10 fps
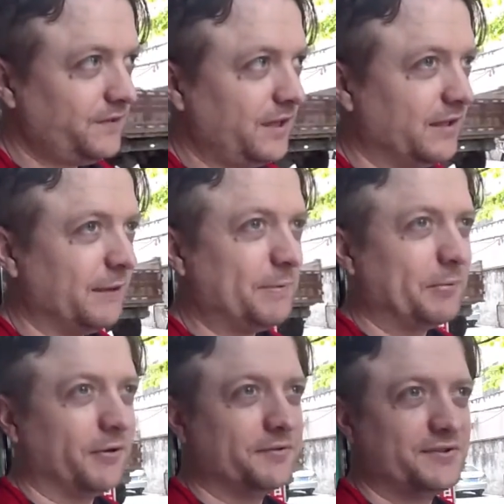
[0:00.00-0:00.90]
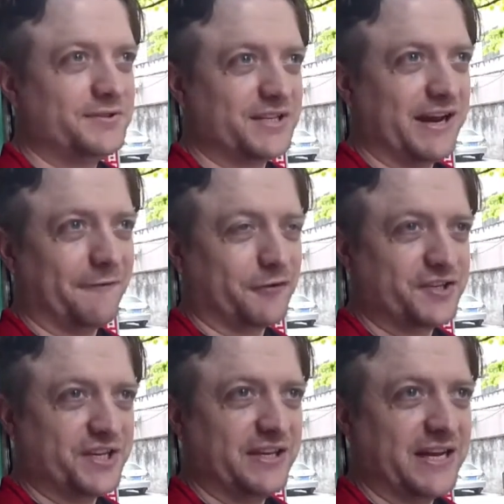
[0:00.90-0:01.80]
A lot of people did not
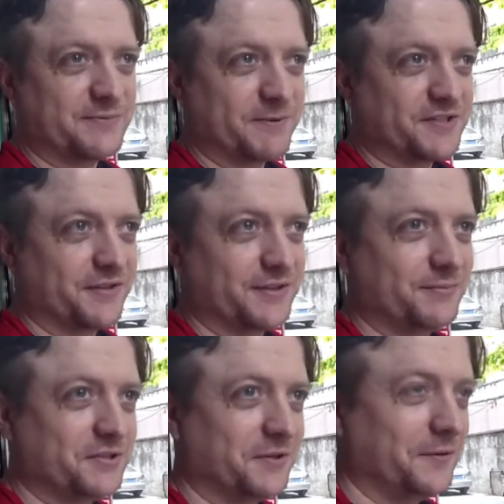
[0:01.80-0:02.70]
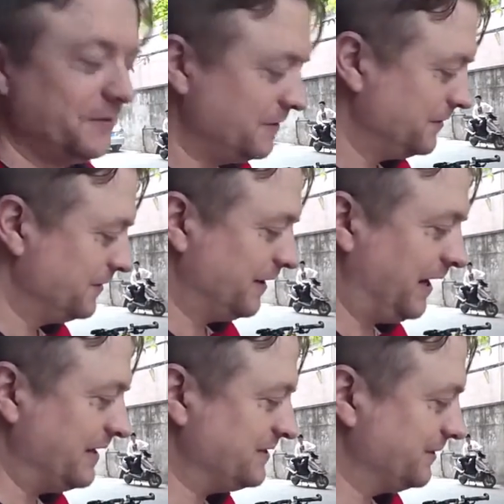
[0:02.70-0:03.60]
foresee the aspects of the WTO.
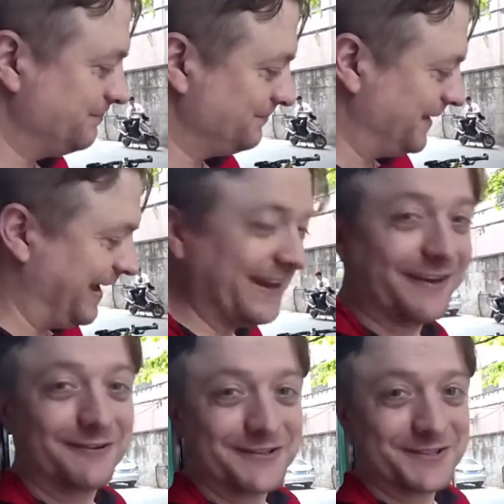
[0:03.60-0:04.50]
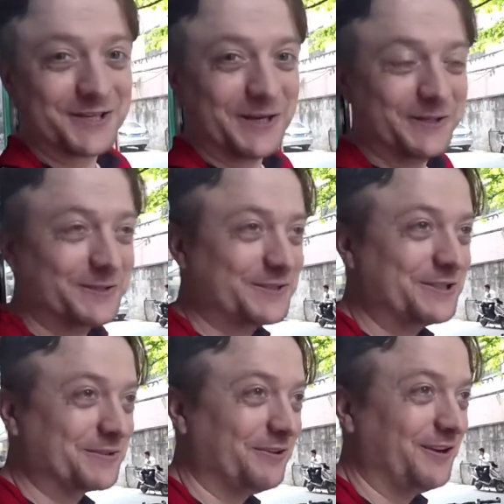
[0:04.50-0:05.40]
I did, and I went to China to
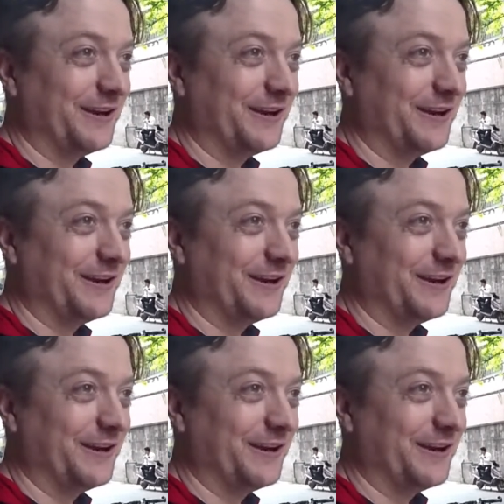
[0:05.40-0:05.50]
teach them all.